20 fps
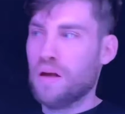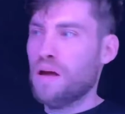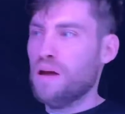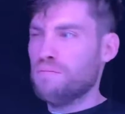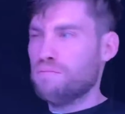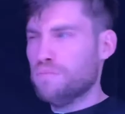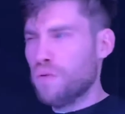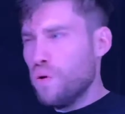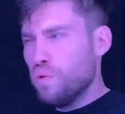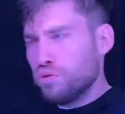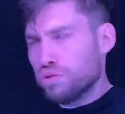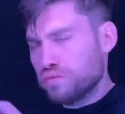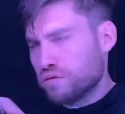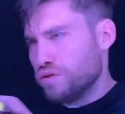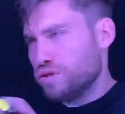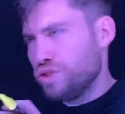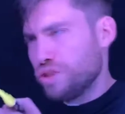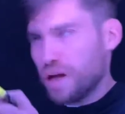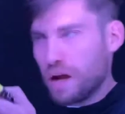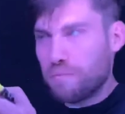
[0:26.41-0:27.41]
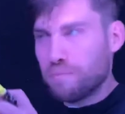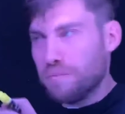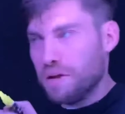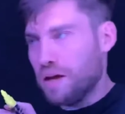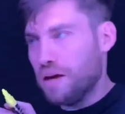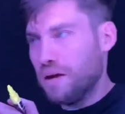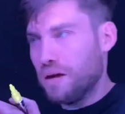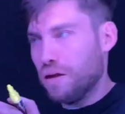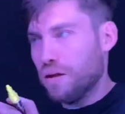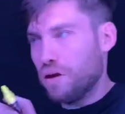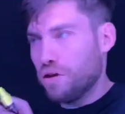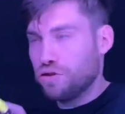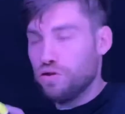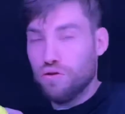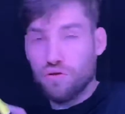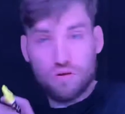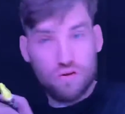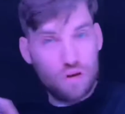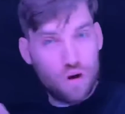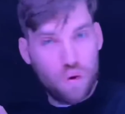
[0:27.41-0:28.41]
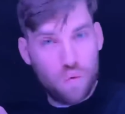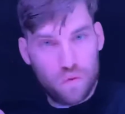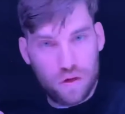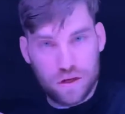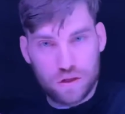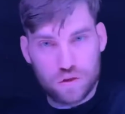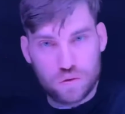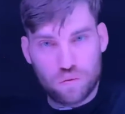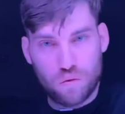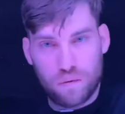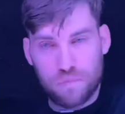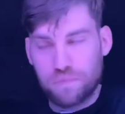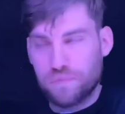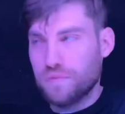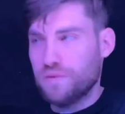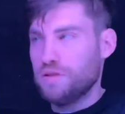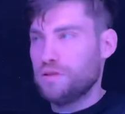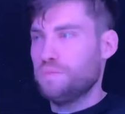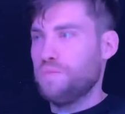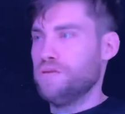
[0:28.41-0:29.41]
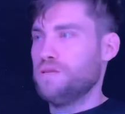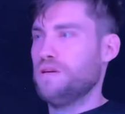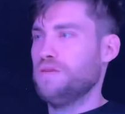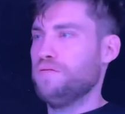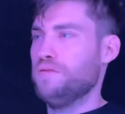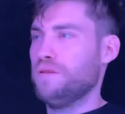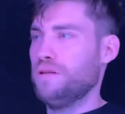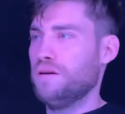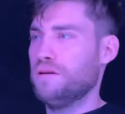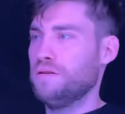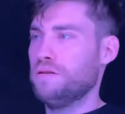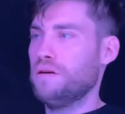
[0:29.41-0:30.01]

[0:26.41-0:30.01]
Most, well, generally, a lot of students know this one specifically.